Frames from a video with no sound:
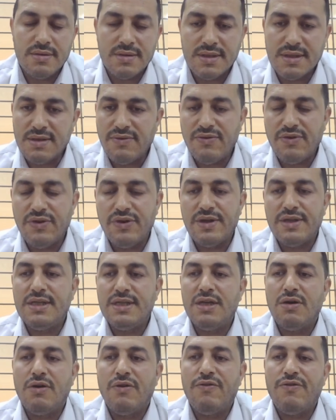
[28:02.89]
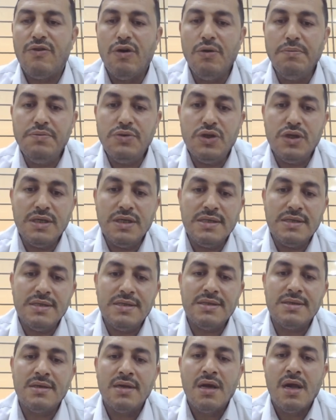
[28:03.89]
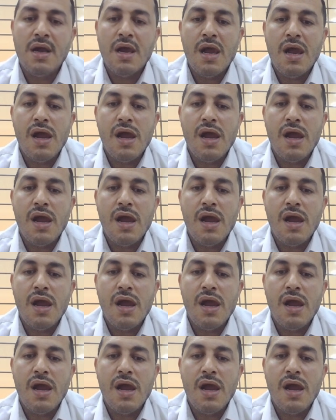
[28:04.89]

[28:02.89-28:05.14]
severity of options.